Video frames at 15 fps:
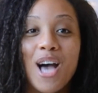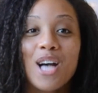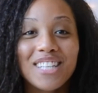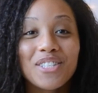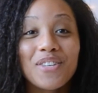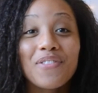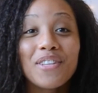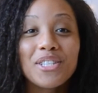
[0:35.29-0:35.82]

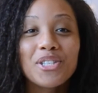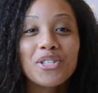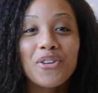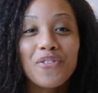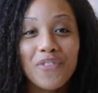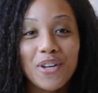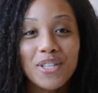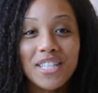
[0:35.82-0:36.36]
So if this is your
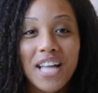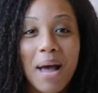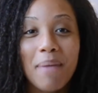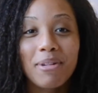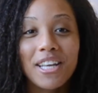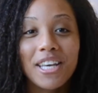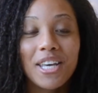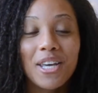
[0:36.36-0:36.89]
first time
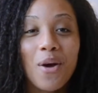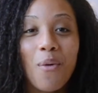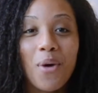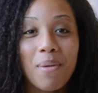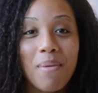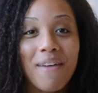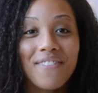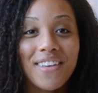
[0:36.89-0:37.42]
clicking on one
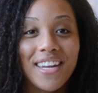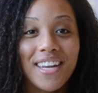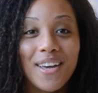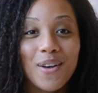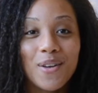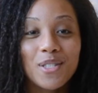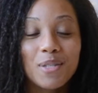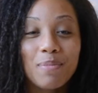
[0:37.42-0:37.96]
of my
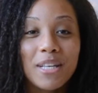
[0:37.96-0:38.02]
videos,